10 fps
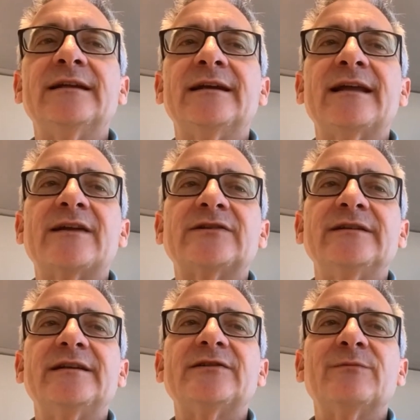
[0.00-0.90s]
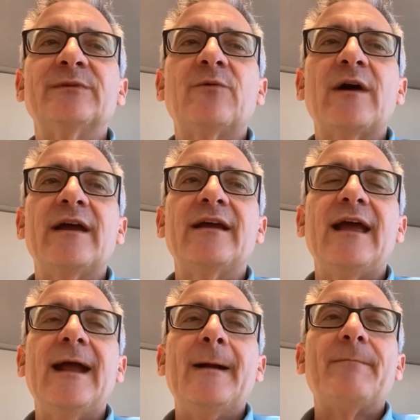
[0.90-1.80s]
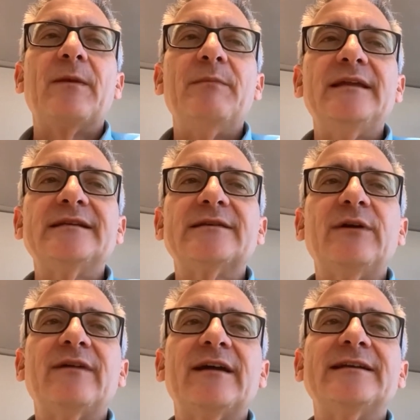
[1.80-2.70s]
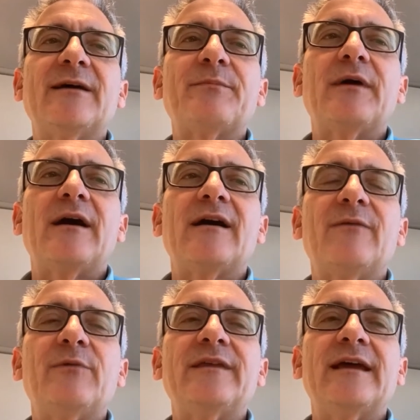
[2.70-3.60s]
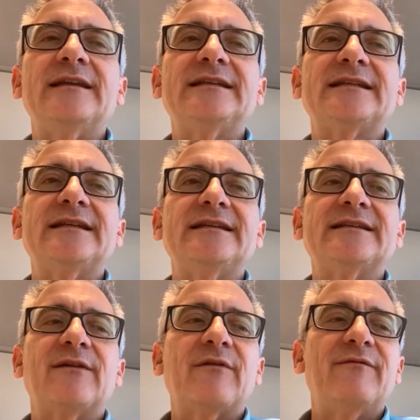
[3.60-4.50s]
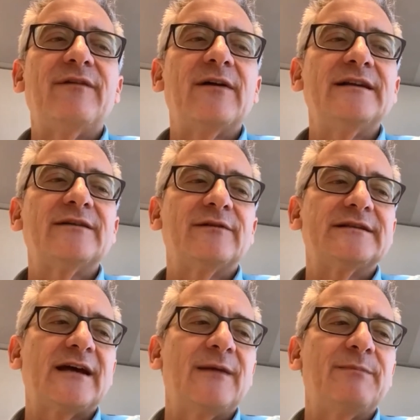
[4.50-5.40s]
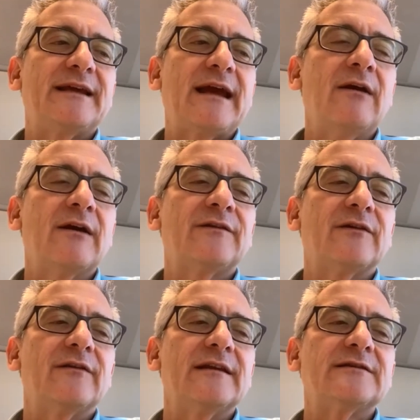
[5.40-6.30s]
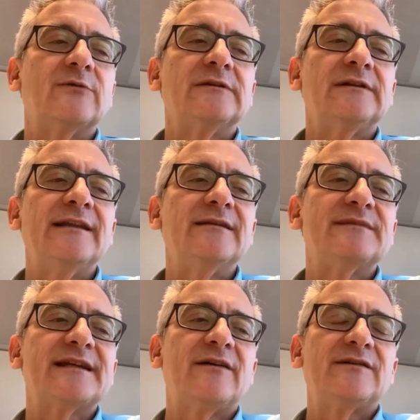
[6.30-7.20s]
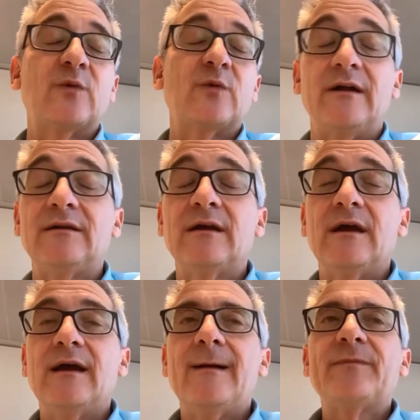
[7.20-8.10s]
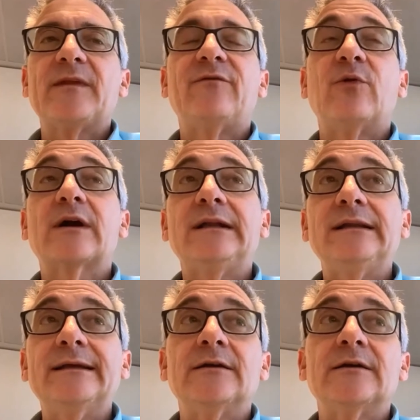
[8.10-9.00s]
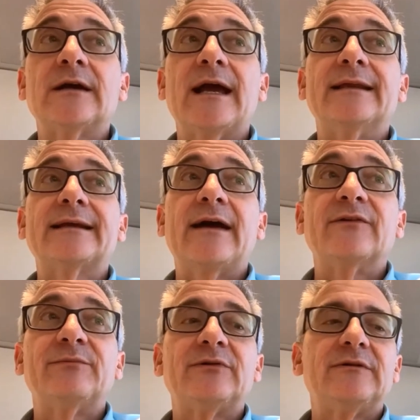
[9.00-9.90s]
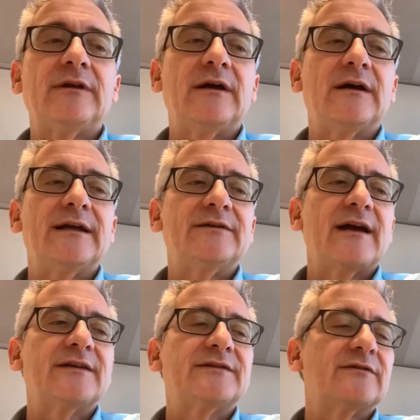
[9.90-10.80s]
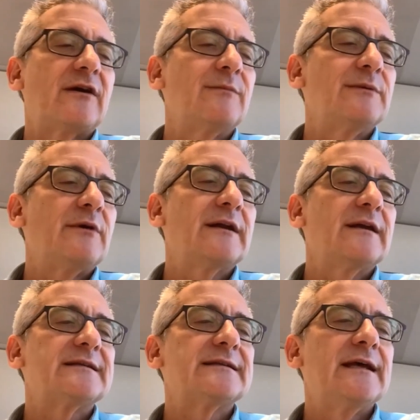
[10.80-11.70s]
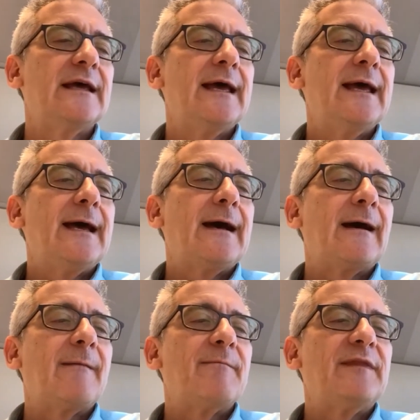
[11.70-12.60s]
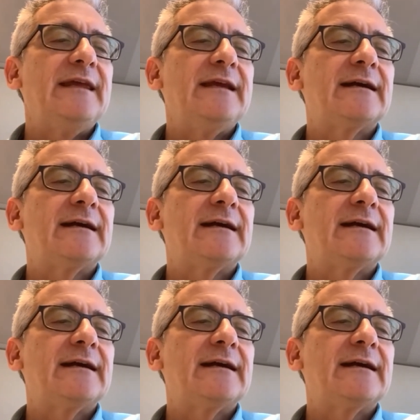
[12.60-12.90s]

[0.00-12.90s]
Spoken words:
in a nationally determined way means that we've ended up with NDCs of a very different type and character that don't lend themselves well for clear and accountable international carbon markets. The